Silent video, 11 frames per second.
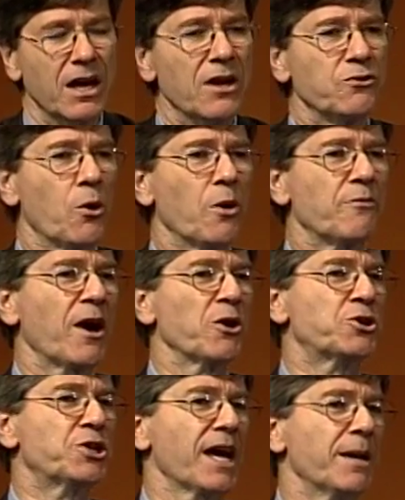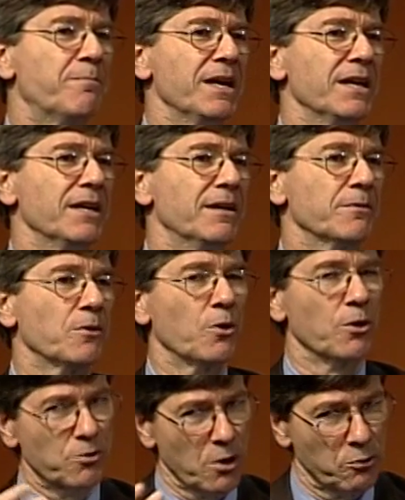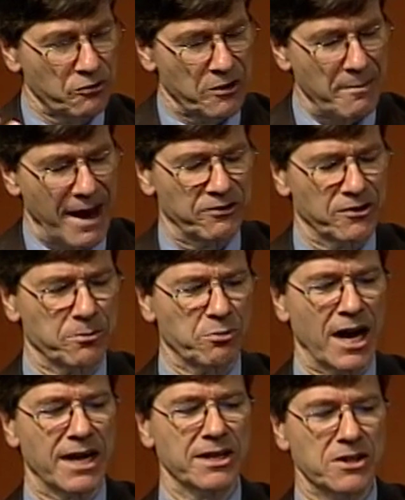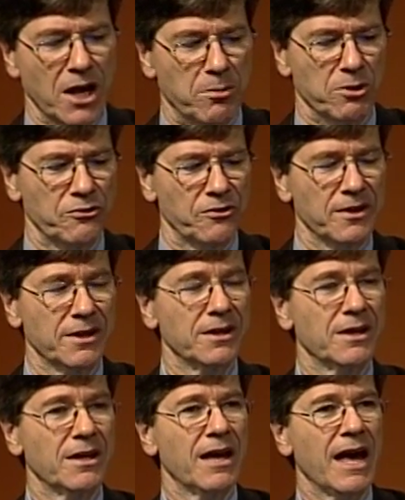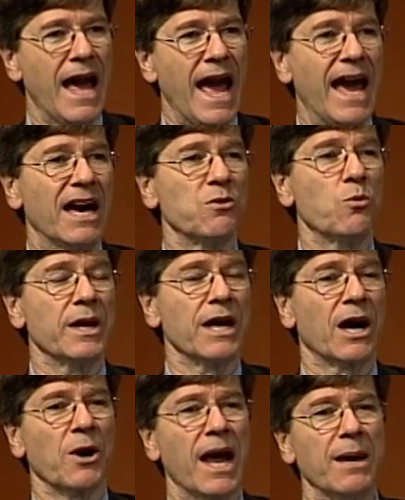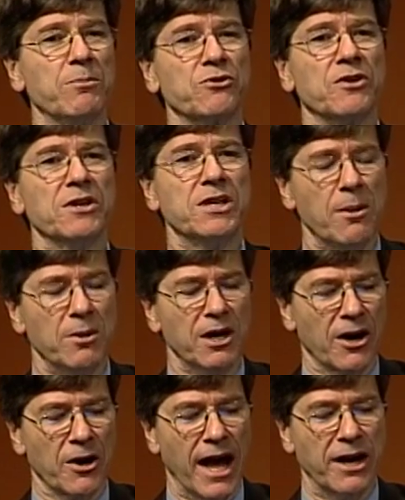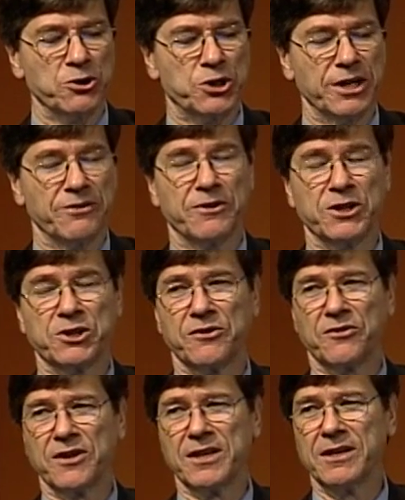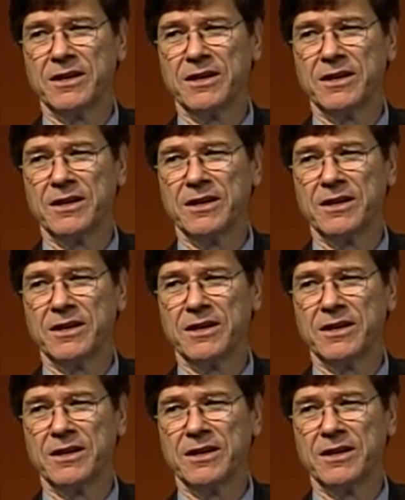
So if our GNP, or gross domestic product, doubles, and we are able to double our energy efficiency,